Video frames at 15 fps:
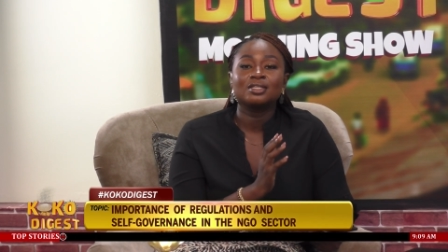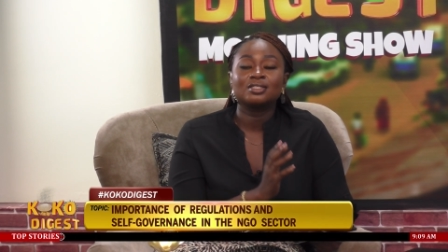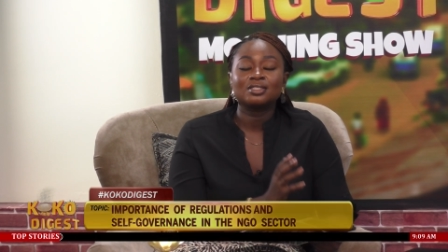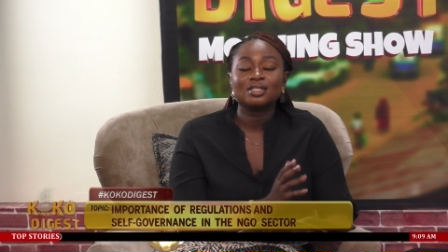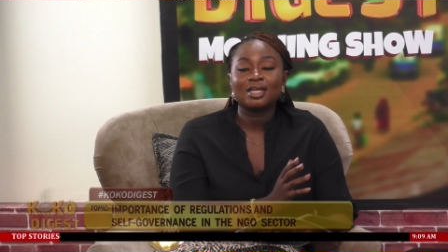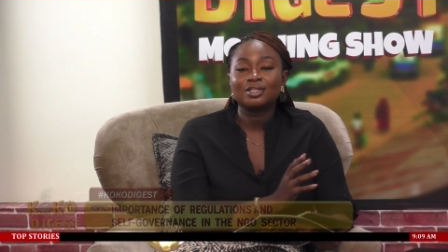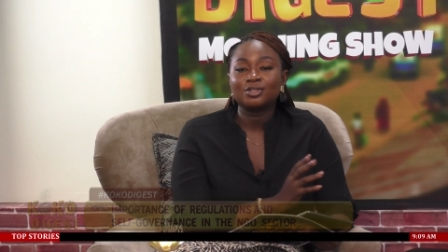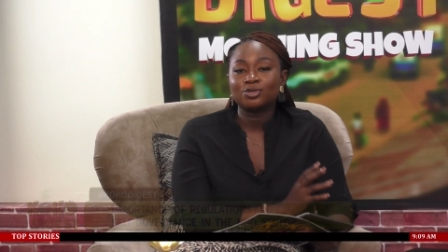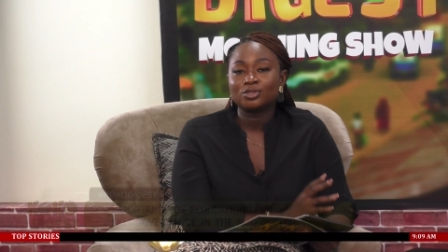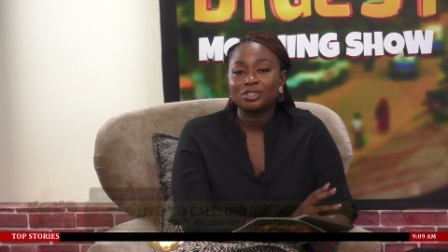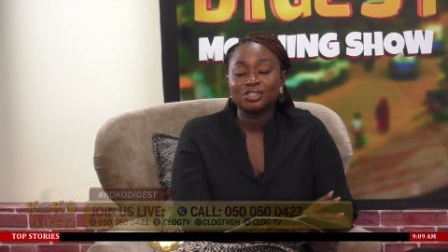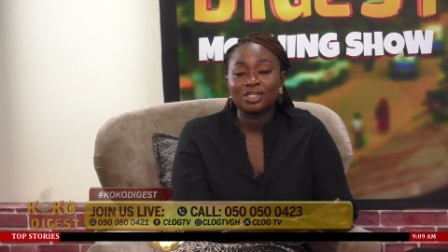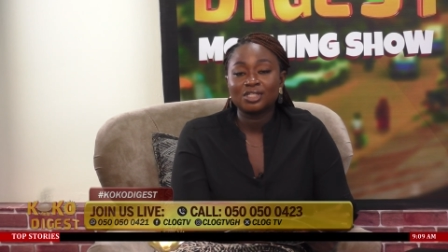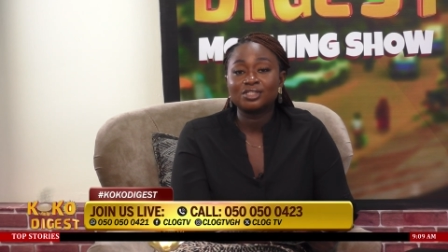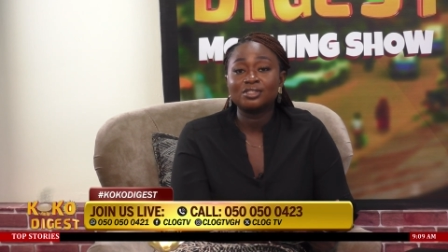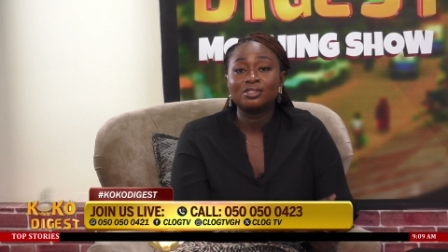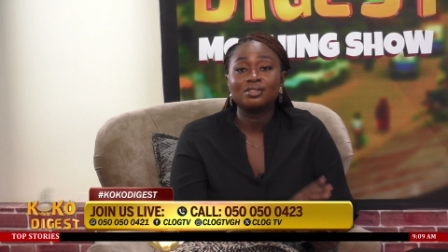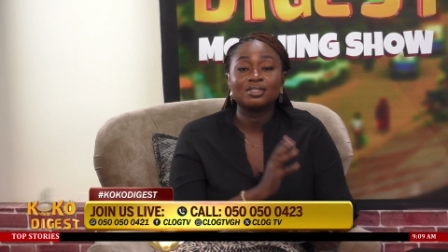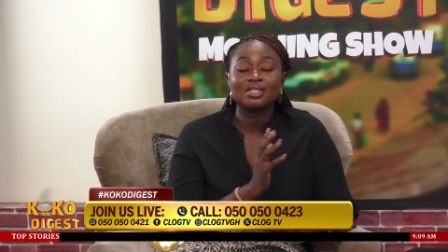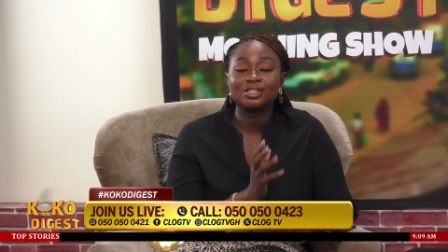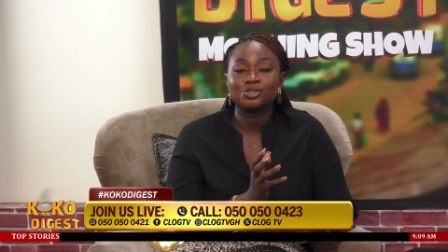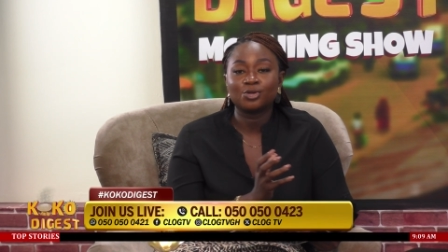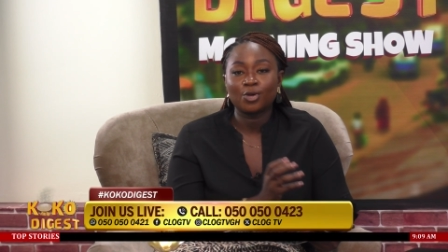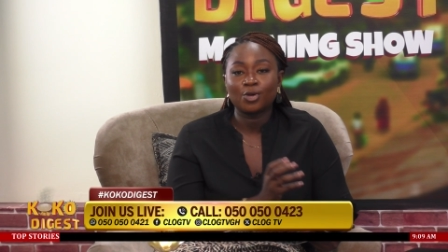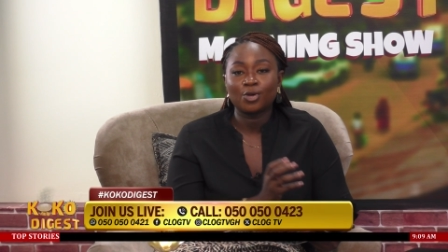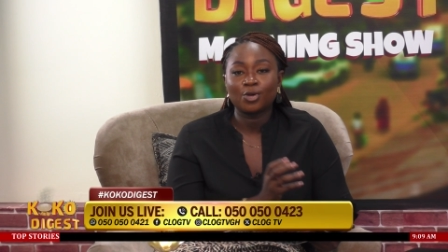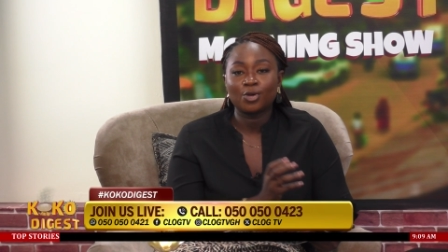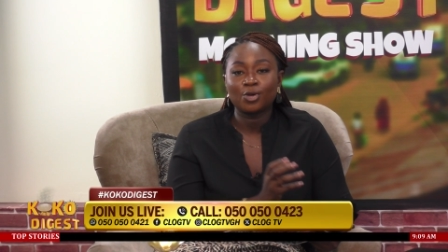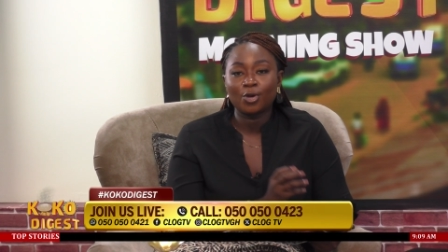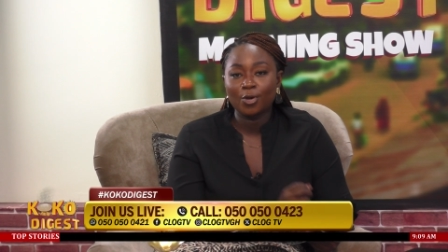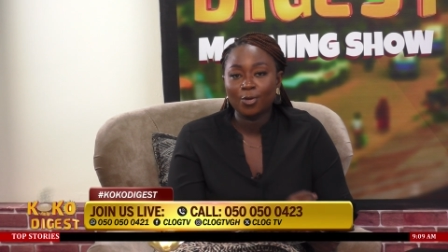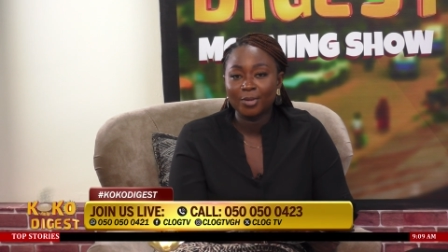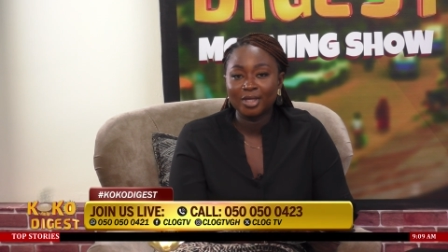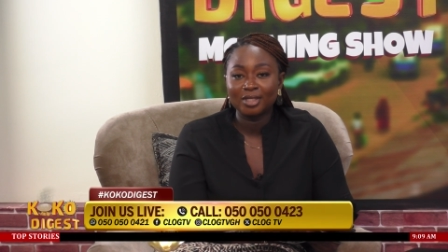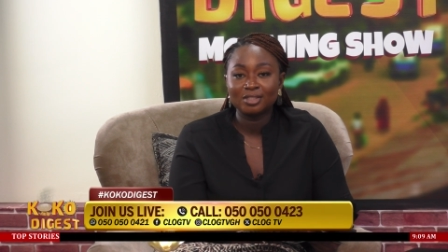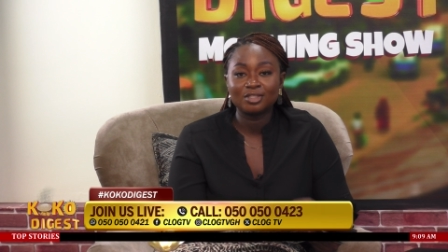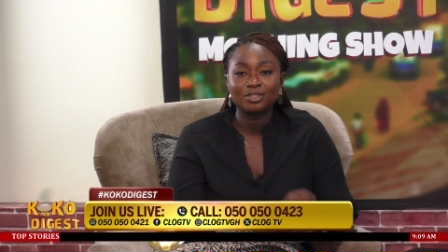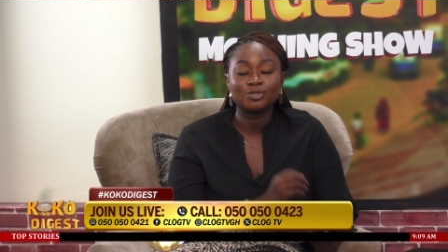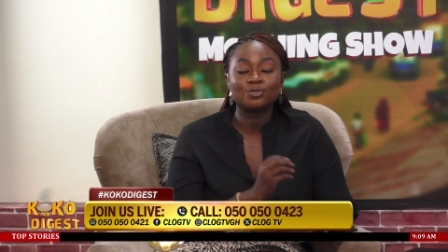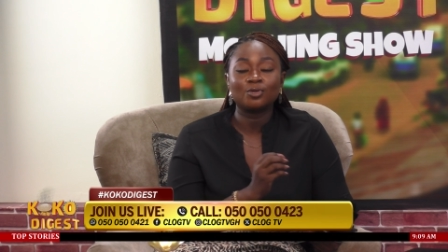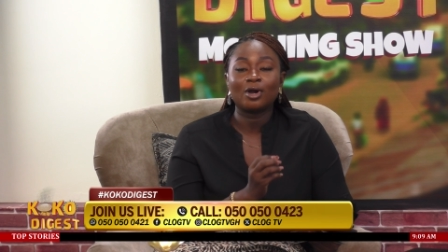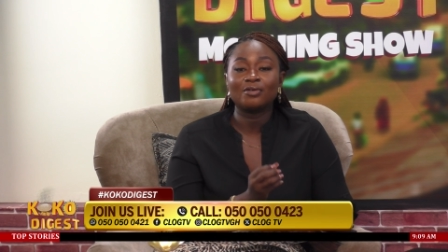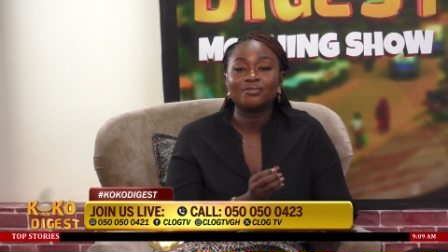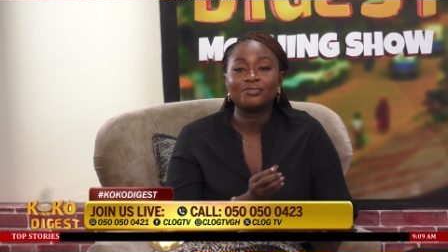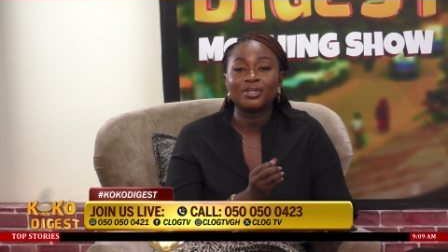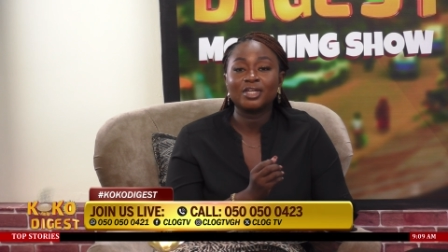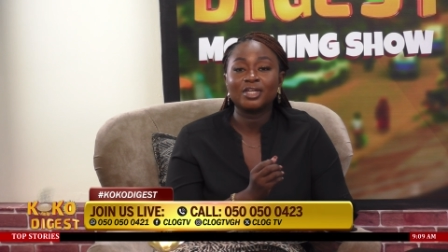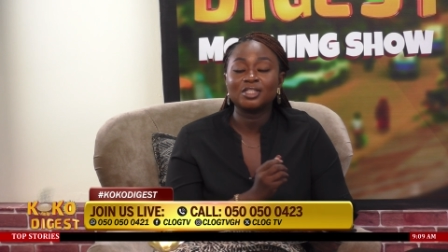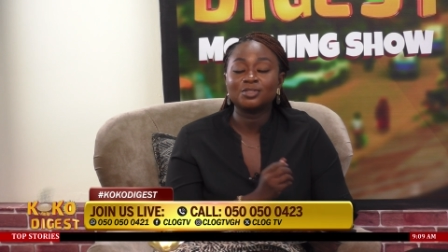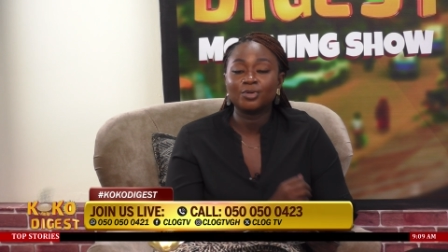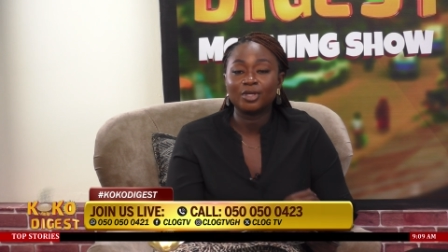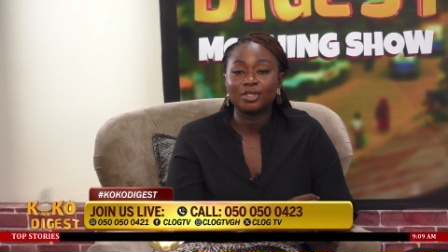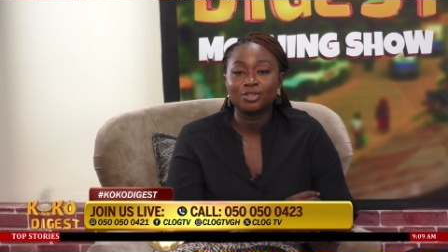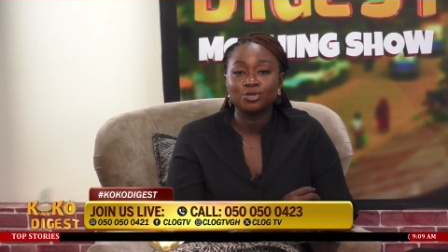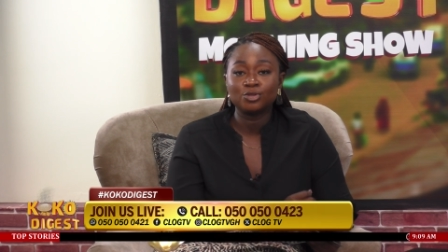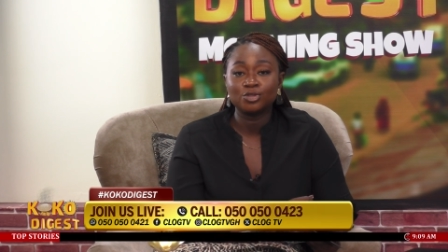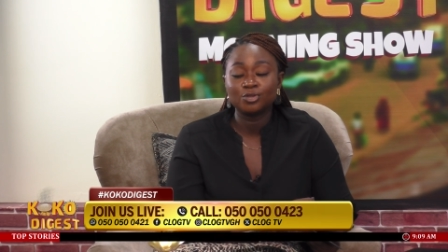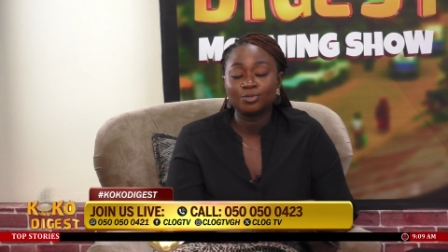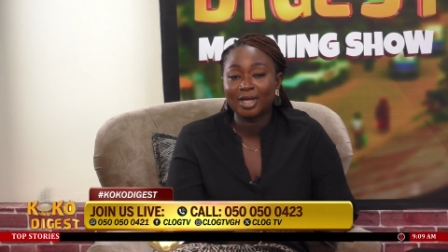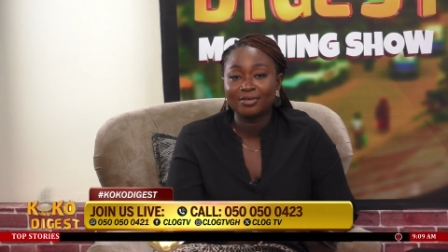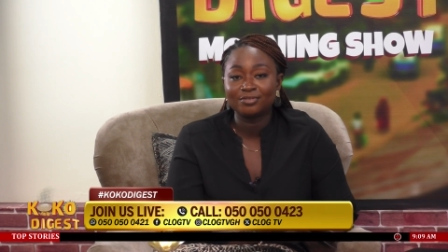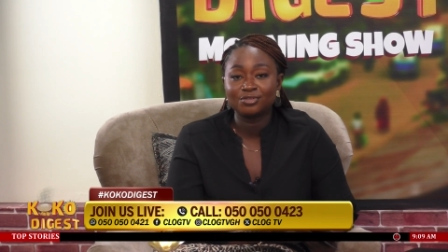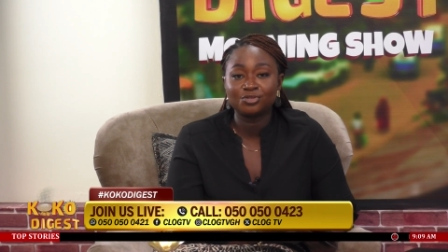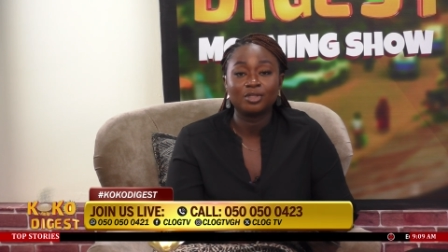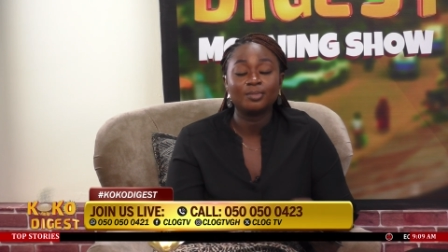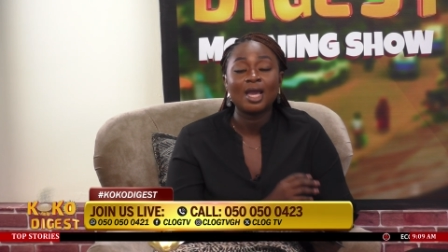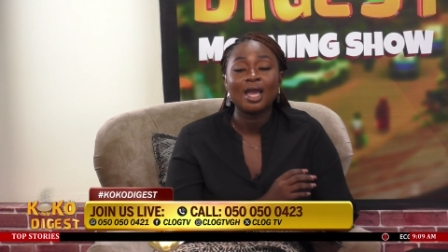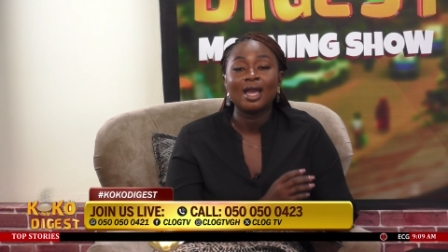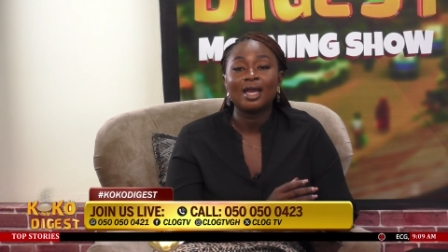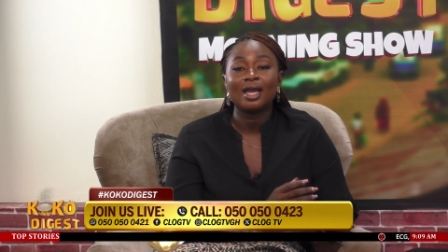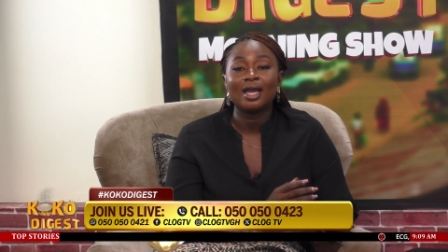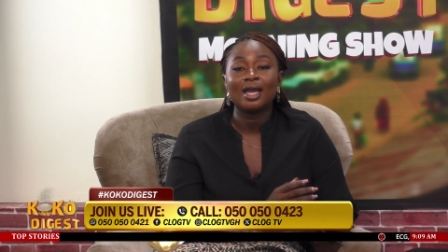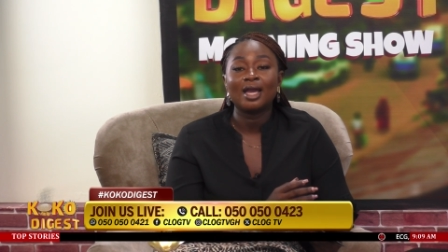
send your suggestions, send your comments to our Facebook and YouTube live stream